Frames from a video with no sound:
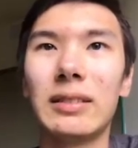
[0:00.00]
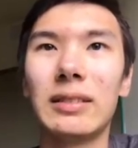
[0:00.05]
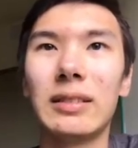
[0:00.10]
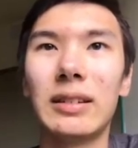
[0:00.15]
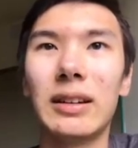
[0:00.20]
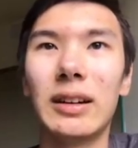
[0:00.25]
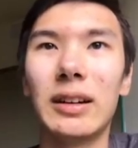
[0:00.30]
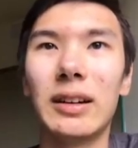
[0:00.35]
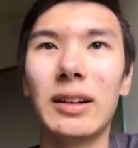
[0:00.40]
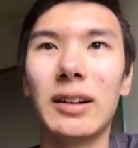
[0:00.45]

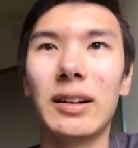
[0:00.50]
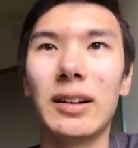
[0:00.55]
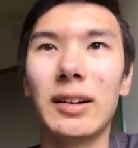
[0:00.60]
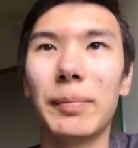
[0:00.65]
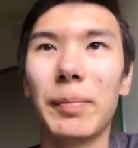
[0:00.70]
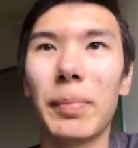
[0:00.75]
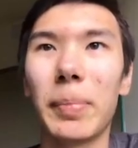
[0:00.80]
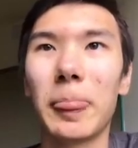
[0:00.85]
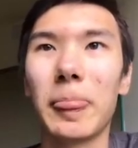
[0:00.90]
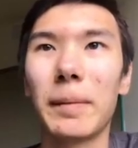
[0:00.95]

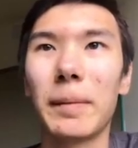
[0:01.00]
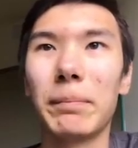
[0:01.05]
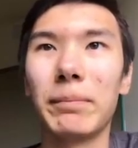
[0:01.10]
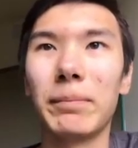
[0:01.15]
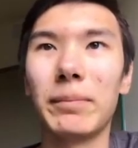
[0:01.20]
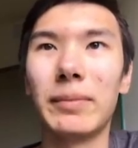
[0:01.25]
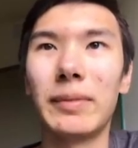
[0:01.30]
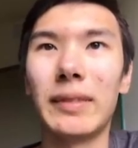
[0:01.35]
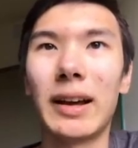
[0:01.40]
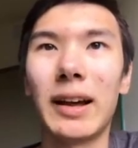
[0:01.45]
Now
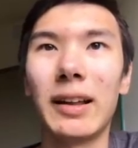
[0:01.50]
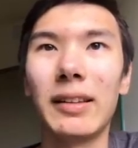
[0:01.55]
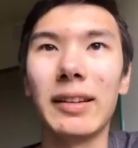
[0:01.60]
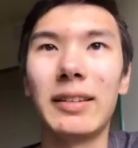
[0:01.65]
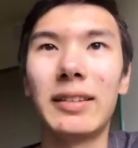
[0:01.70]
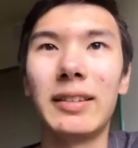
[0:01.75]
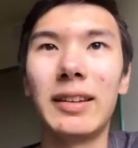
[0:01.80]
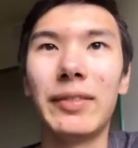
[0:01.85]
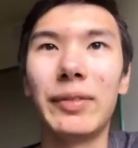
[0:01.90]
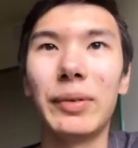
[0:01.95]

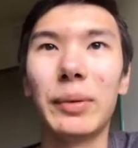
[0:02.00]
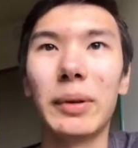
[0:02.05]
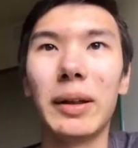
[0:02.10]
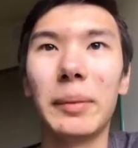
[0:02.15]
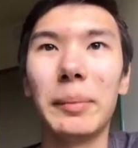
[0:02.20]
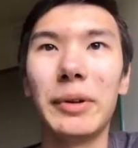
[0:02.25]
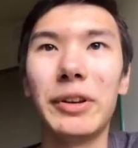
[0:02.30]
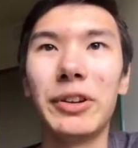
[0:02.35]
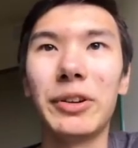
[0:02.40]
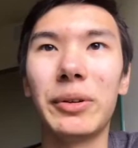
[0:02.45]
let's see if it will let
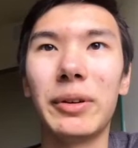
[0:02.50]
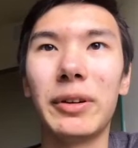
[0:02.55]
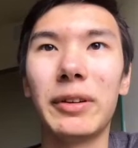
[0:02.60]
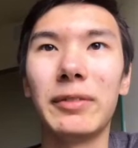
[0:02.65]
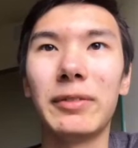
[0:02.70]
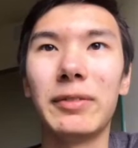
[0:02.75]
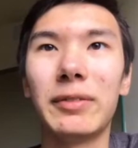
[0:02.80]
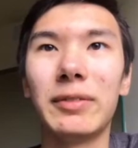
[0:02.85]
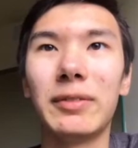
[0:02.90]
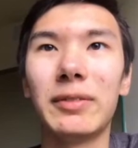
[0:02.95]
me do it.
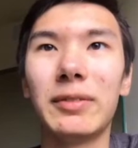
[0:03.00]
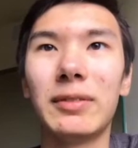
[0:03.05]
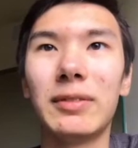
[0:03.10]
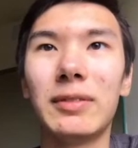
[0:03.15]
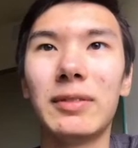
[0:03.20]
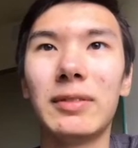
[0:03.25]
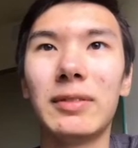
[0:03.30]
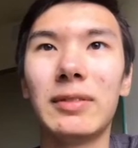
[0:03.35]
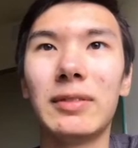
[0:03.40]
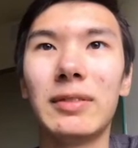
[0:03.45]

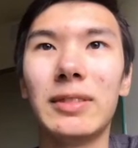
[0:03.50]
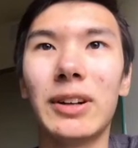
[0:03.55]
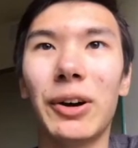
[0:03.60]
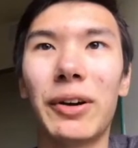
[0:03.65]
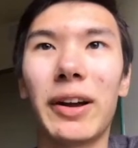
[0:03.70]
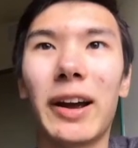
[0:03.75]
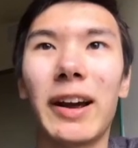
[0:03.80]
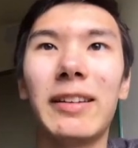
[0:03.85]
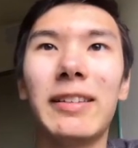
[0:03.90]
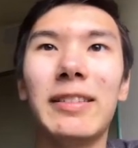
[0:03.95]

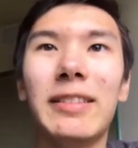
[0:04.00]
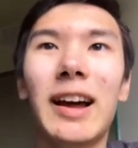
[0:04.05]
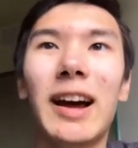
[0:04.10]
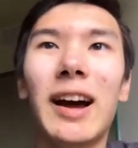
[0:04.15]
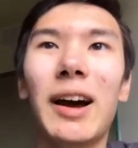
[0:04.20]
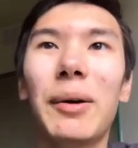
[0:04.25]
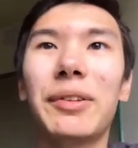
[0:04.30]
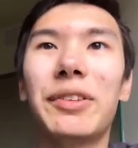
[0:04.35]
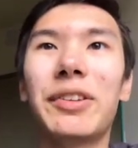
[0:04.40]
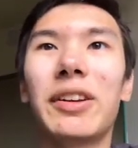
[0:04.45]
Okay,
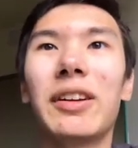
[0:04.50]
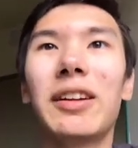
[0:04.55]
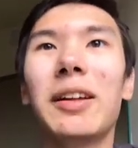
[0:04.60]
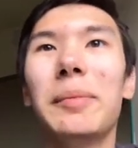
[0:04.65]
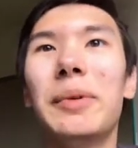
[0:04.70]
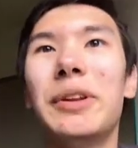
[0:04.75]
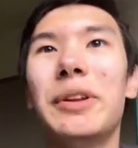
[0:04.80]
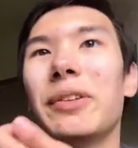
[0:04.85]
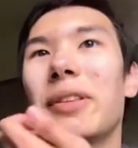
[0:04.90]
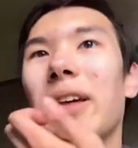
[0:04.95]
now it's going to let
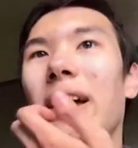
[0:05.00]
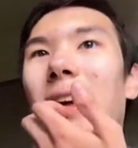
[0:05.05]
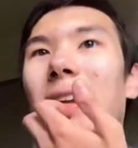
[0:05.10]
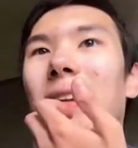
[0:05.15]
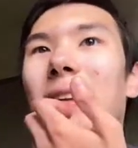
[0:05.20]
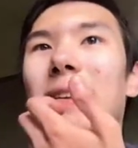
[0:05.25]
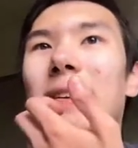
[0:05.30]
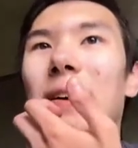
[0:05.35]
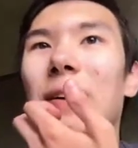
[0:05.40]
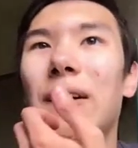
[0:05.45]
me do that.
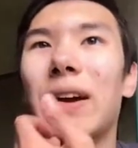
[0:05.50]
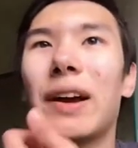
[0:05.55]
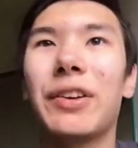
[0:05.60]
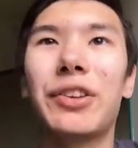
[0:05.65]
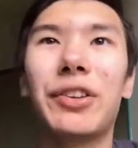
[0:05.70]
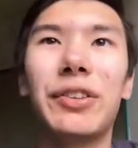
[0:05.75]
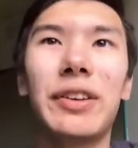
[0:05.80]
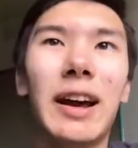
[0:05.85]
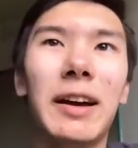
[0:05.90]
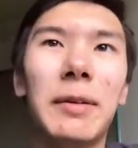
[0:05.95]
Okay,
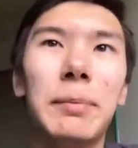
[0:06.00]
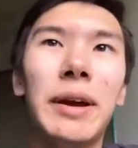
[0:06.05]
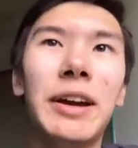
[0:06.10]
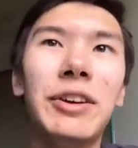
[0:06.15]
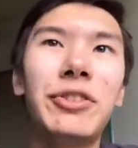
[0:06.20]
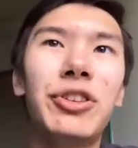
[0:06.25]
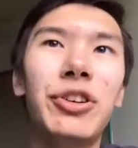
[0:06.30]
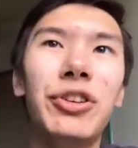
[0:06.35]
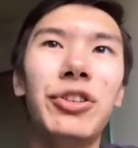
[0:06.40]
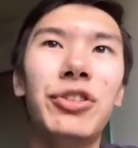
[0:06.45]
so yeah, make
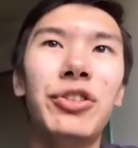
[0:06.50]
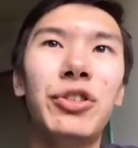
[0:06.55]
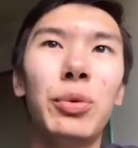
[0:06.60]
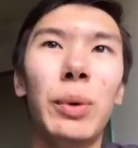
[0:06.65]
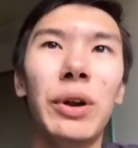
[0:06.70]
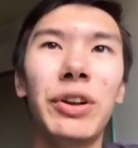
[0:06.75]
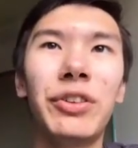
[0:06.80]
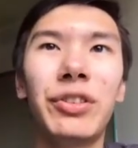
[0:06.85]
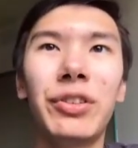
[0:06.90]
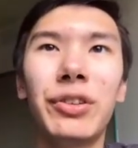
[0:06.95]
sure you
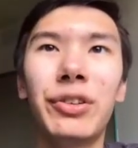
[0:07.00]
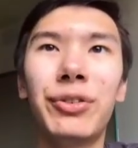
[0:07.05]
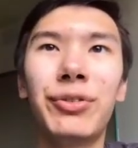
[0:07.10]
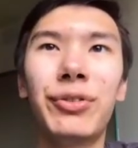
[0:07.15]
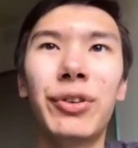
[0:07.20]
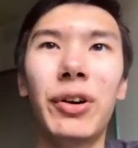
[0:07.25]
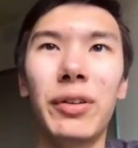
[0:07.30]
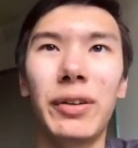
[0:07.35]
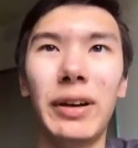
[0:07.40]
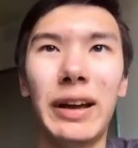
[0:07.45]
switch the
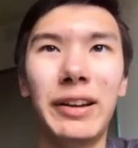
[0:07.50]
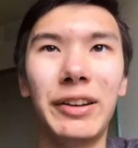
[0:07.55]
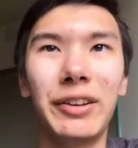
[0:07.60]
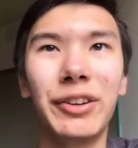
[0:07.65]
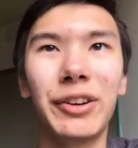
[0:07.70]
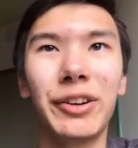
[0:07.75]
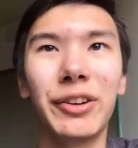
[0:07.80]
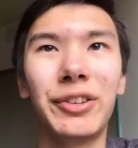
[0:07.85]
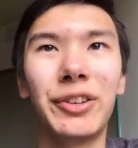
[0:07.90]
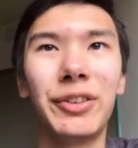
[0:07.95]
default
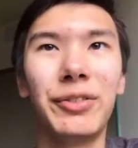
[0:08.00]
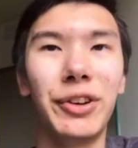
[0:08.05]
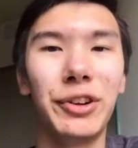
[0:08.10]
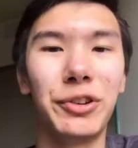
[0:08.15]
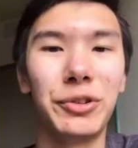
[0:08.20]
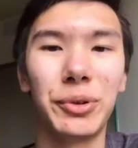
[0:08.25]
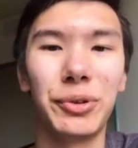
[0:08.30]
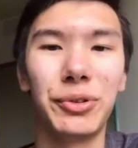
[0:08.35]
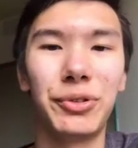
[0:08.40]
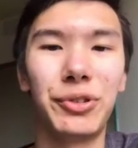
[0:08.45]
editor to
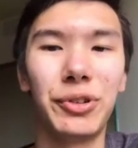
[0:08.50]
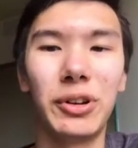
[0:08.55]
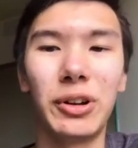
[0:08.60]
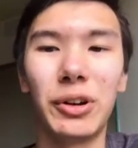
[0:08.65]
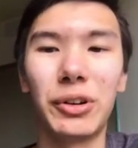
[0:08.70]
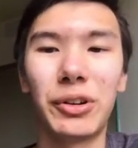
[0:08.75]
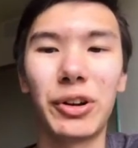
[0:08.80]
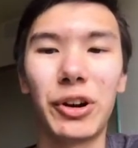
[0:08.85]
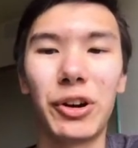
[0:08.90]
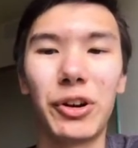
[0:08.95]
Visual Studio
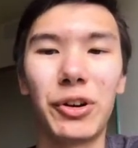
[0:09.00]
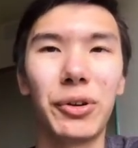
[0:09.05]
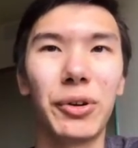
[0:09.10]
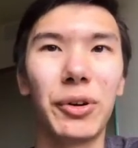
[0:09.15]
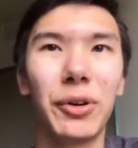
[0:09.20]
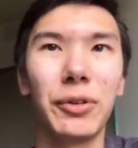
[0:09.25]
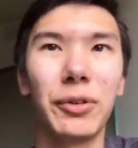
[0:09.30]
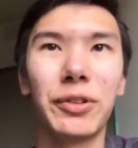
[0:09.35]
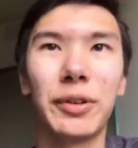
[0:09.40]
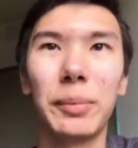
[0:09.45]
Code
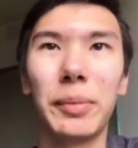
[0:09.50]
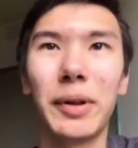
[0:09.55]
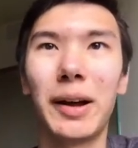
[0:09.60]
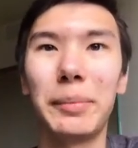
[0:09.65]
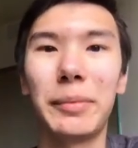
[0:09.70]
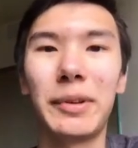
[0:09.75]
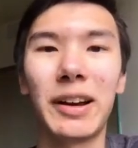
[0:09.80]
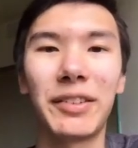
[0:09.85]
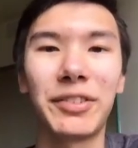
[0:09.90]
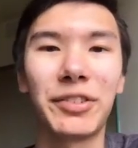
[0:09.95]
or Sublime
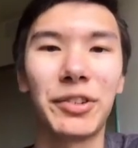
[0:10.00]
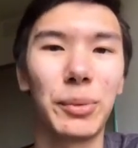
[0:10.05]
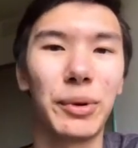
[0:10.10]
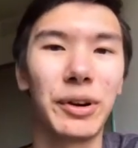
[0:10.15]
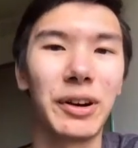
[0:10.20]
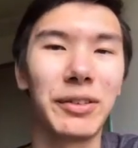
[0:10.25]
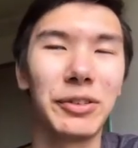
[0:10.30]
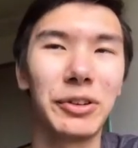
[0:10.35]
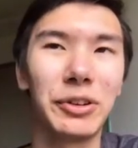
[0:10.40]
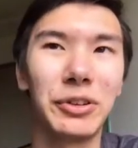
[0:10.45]
Text or
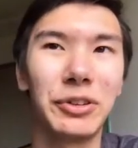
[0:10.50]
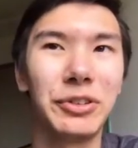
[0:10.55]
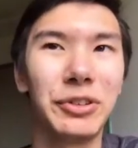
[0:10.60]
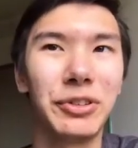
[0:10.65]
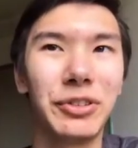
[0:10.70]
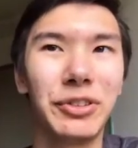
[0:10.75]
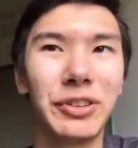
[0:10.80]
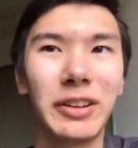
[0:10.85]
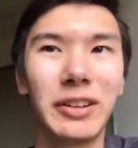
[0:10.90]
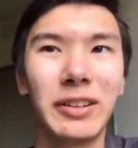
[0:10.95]
whatever you're
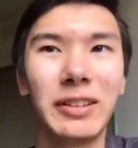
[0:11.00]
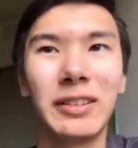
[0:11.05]
using.